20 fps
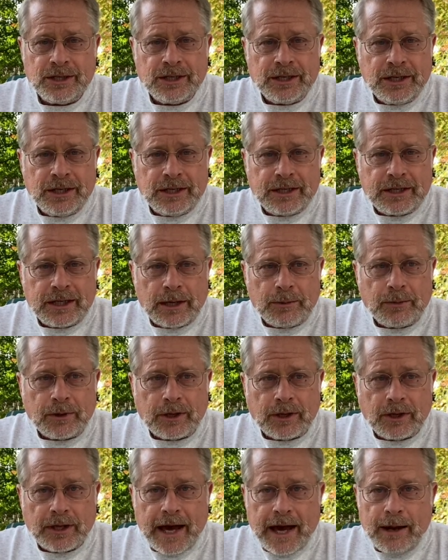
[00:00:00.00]
that would
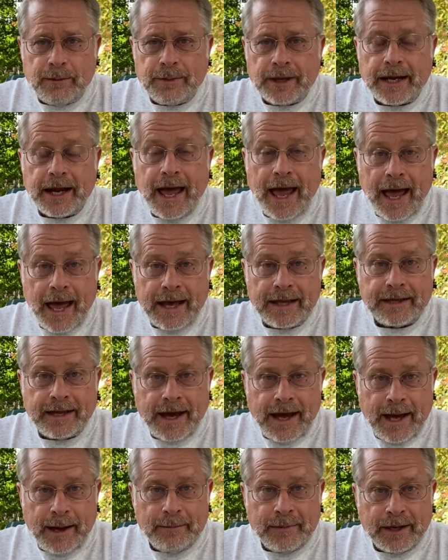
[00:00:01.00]
allow me to hang the
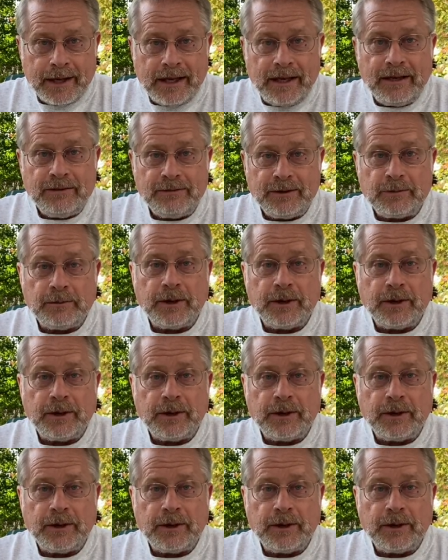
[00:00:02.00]
hammock even